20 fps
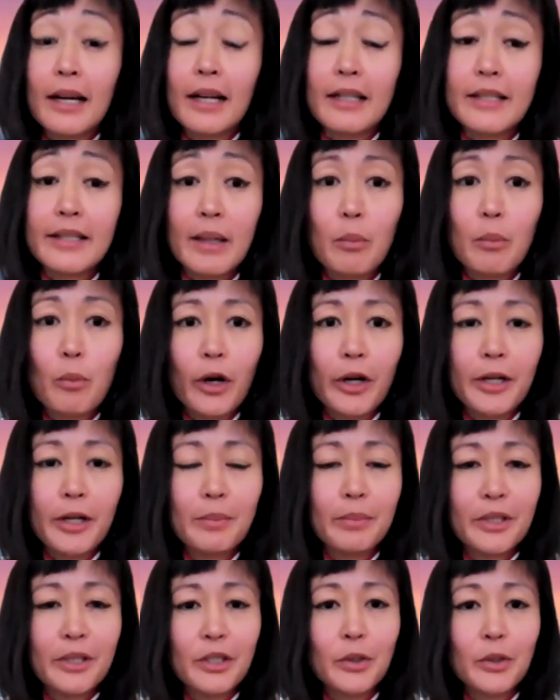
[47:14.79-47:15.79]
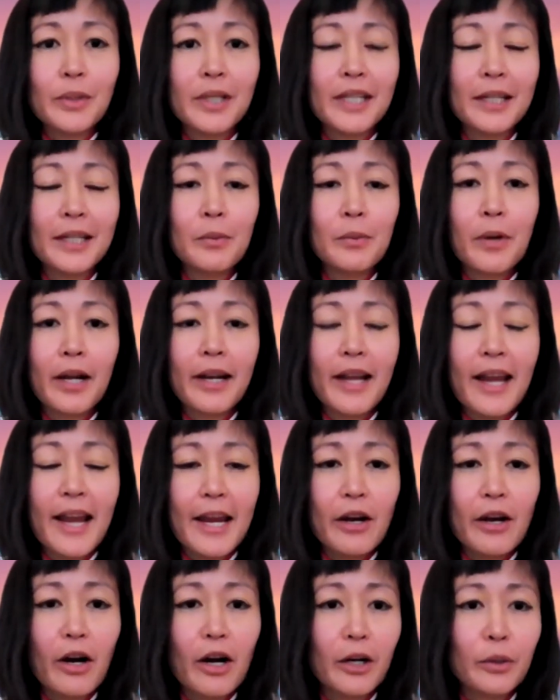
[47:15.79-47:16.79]
somewhere in between what
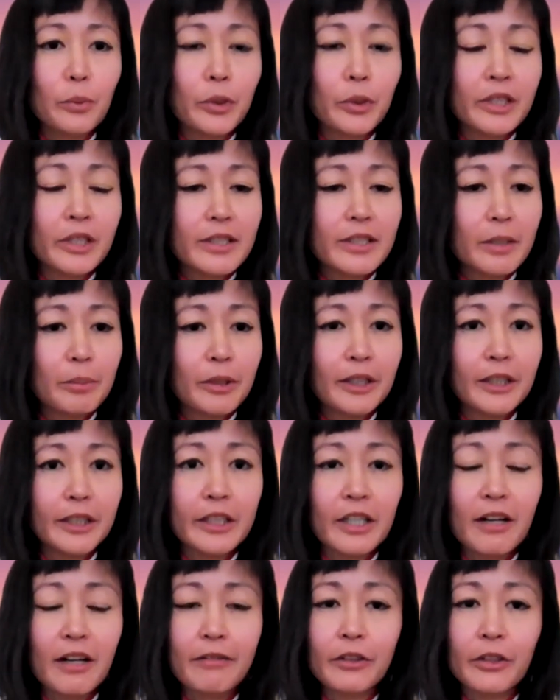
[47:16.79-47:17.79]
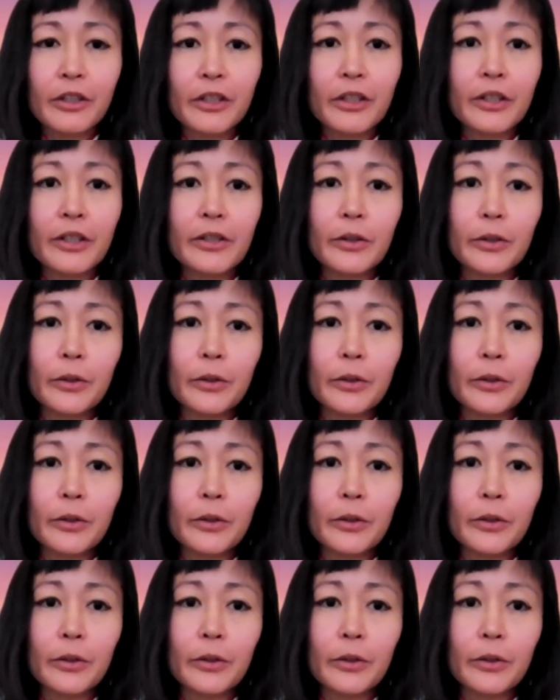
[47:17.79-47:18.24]
Aeon would typically cover,